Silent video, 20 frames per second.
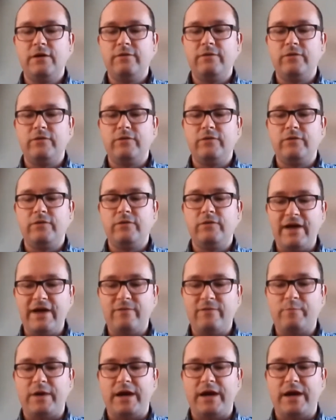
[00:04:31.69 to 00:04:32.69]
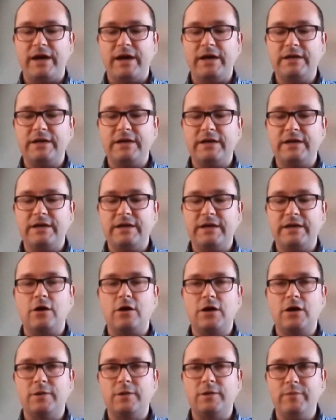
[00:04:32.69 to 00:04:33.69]
for the part they have played in
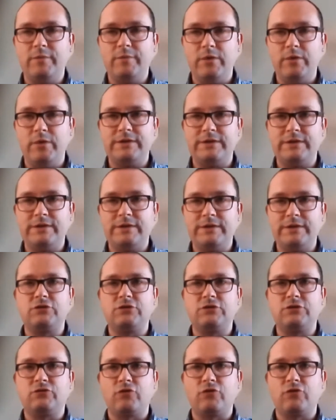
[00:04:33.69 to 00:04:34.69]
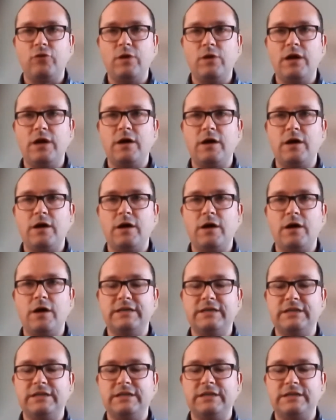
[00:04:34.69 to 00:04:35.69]
getting our community through these truly
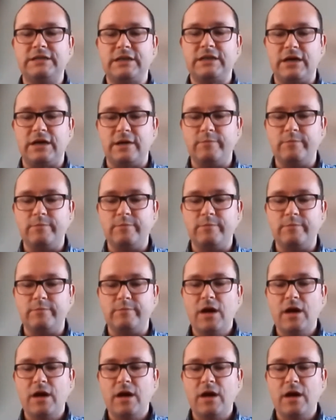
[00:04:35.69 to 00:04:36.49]
unprecedented times.